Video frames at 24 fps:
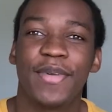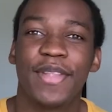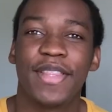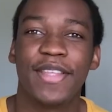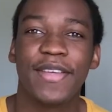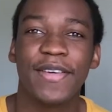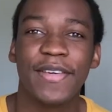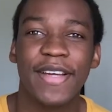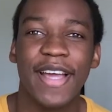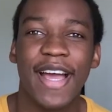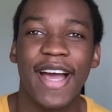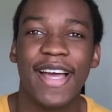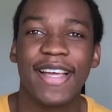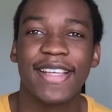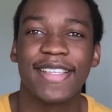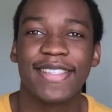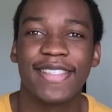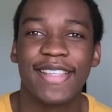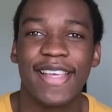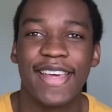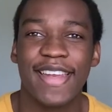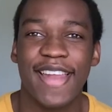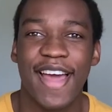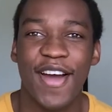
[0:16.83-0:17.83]
with you
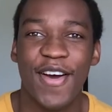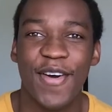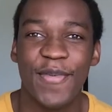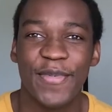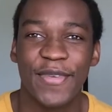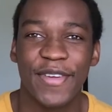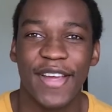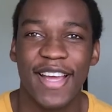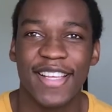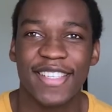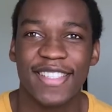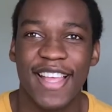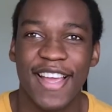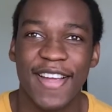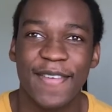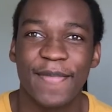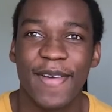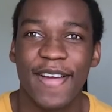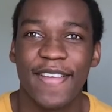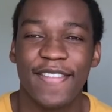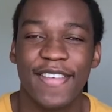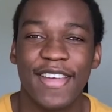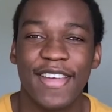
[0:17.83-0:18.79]
guys and I hope you guys like my